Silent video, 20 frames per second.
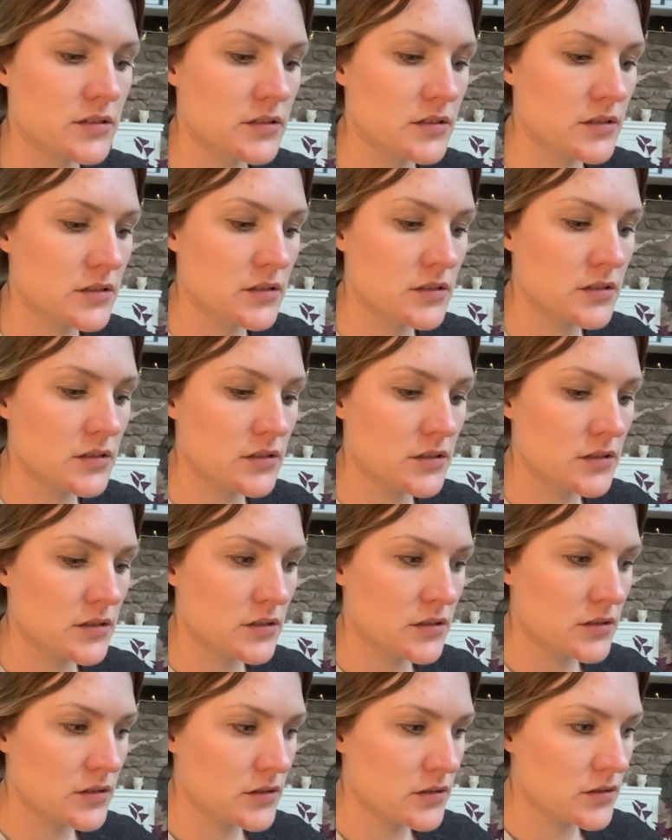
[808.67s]

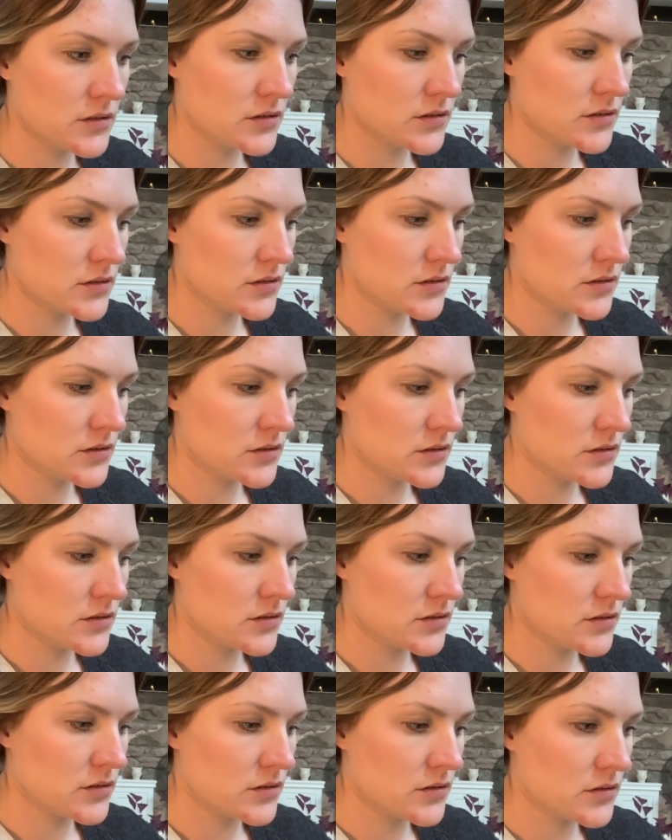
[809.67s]

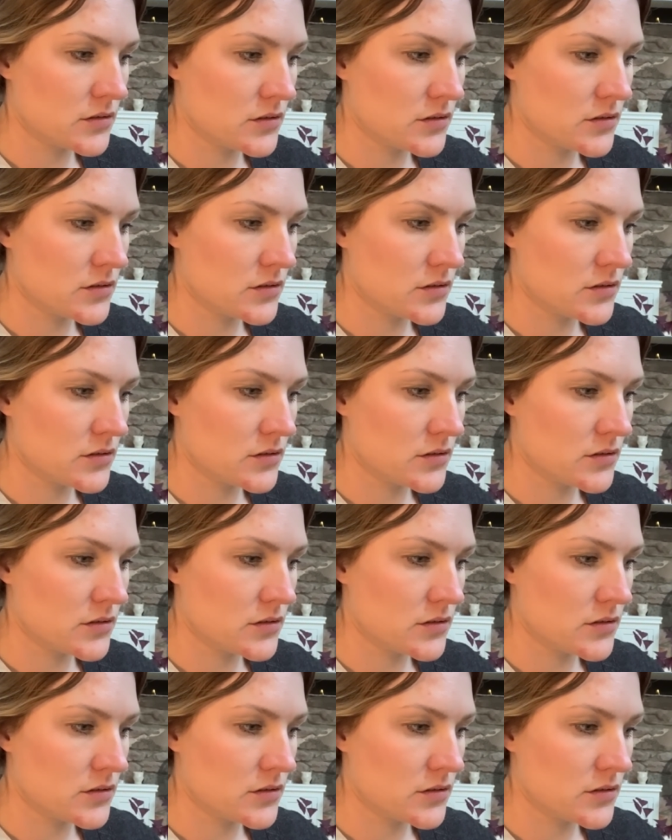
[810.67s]
(no one is talking)